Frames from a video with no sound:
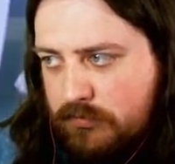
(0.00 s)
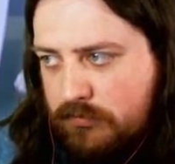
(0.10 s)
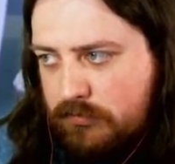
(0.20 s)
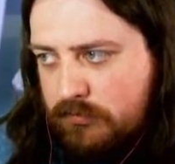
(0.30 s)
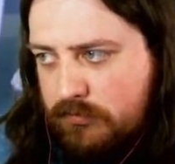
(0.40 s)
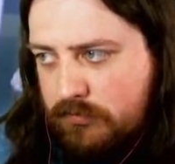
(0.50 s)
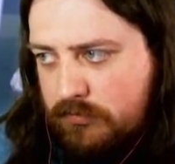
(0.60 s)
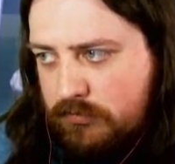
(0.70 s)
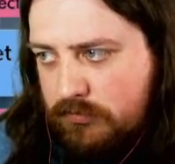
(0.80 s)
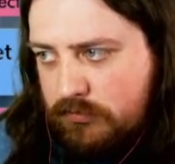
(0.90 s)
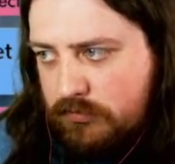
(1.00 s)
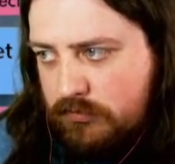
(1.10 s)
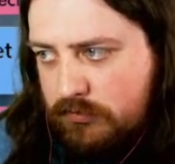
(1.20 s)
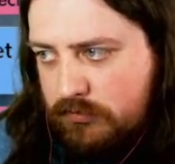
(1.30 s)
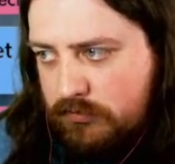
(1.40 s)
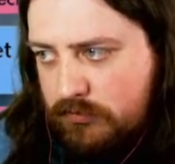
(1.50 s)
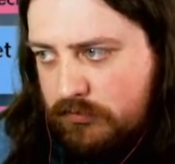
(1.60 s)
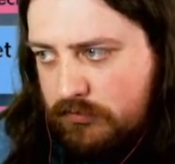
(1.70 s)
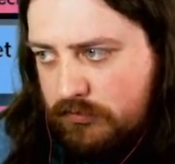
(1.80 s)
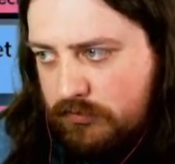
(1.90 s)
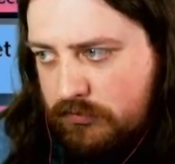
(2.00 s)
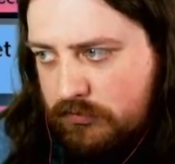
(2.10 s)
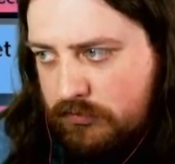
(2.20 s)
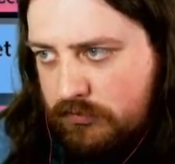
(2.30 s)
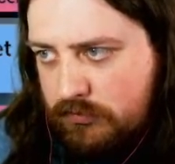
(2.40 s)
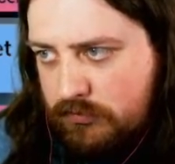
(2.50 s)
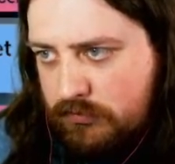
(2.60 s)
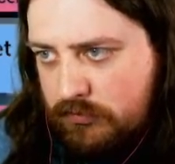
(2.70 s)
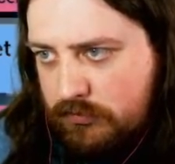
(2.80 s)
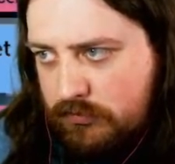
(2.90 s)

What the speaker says: No one is speaking in this clip.